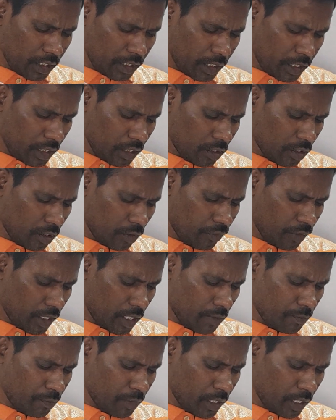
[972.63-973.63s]
shares of a
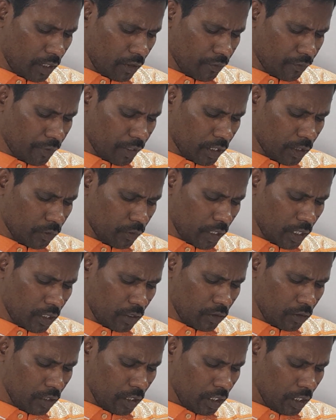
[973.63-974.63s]
company, face
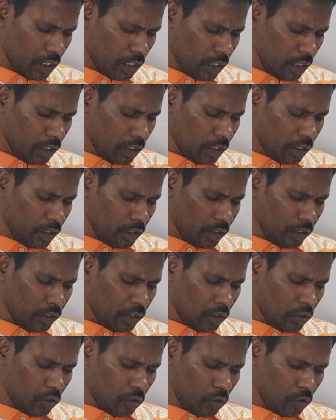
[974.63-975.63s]
value
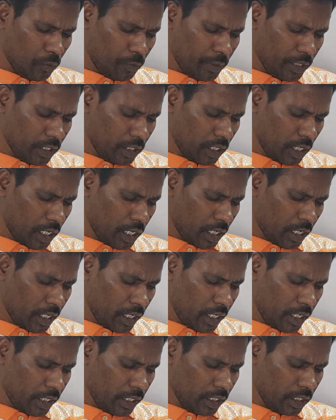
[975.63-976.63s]
rupees
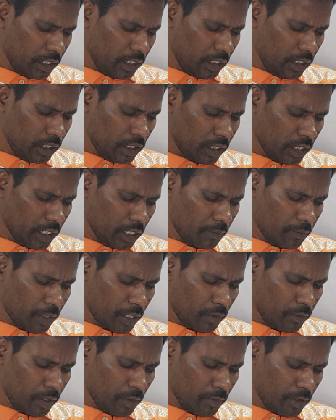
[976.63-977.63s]
100 each at a
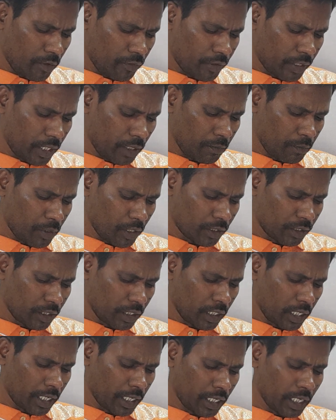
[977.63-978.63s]
premium of
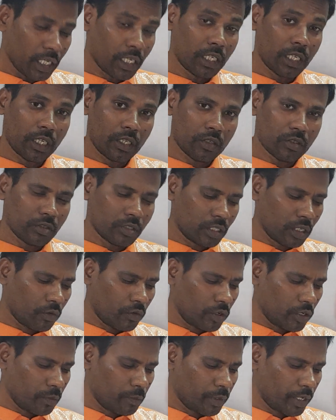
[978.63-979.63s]
10%. Again he used the
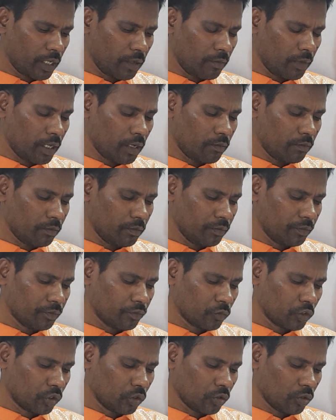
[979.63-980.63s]
word premium,
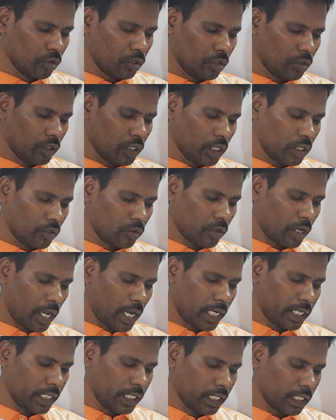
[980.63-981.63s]
so you need to
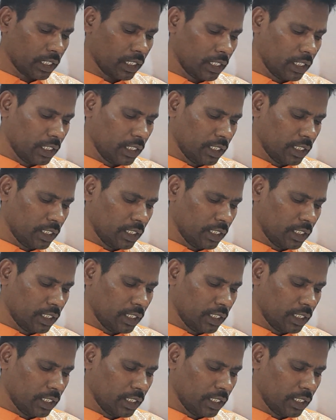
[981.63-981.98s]
add it.